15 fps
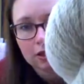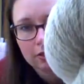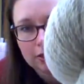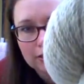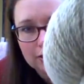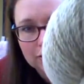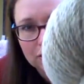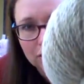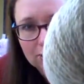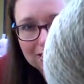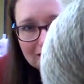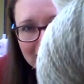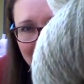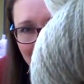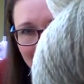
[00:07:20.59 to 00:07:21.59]
This has got,
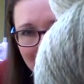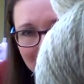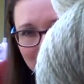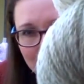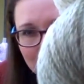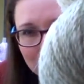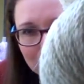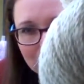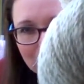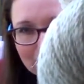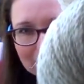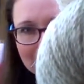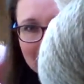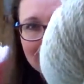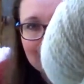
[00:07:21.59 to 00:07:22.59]
appears to have
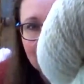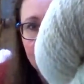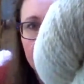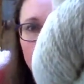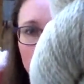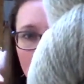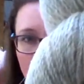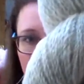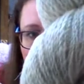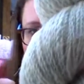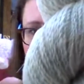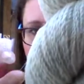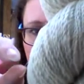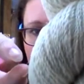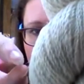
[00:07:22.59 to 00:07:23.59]
slightly more
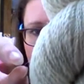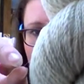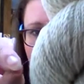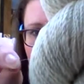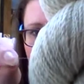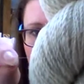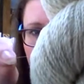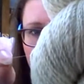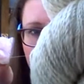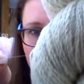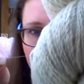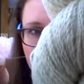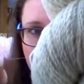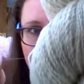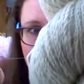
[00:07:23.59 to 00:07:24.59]
kemp
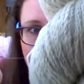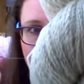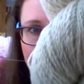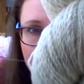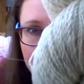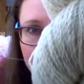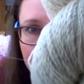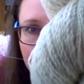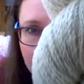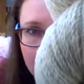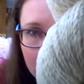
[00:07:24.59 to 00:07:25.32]
in it than the